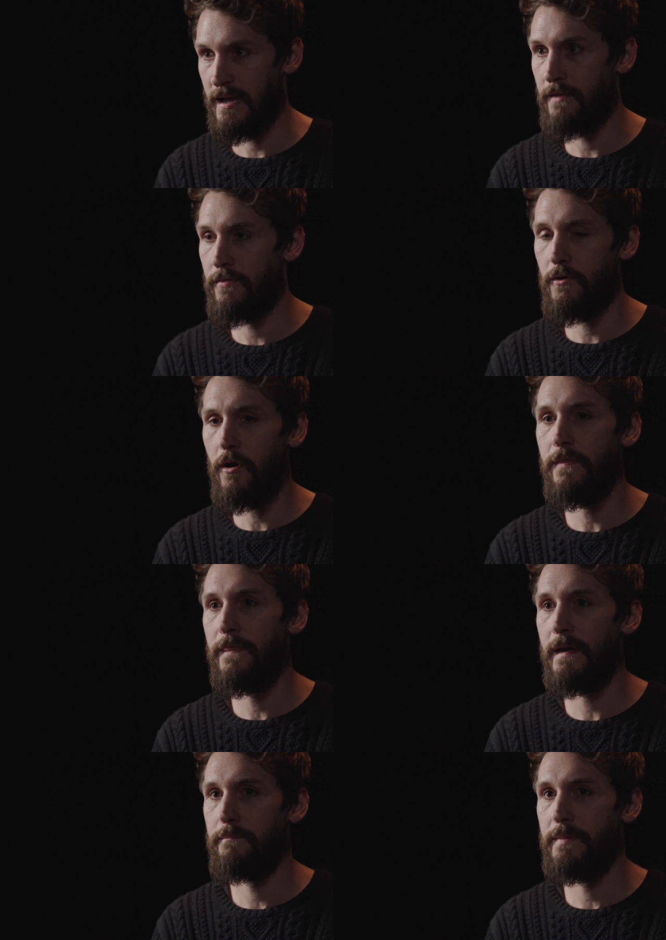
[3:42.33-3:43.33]
I thought
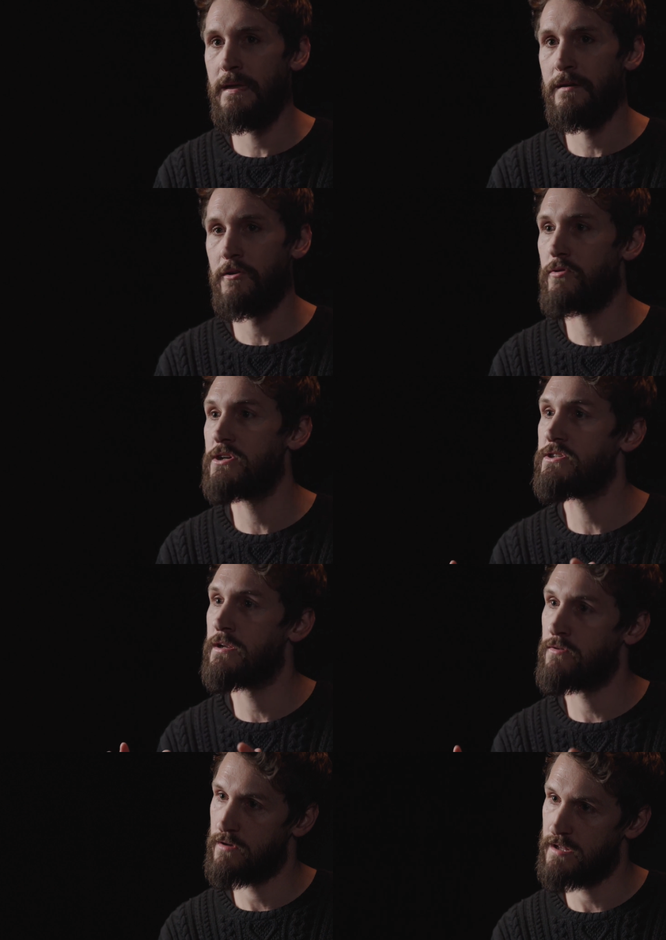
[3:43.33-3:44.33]
that being a
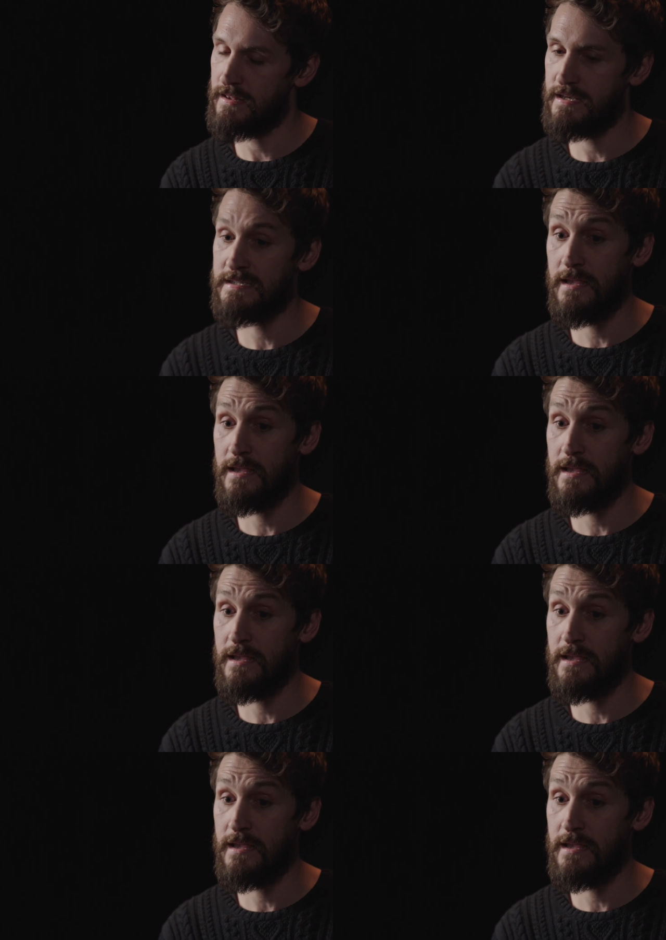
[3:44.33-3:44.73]
Christian looked like this.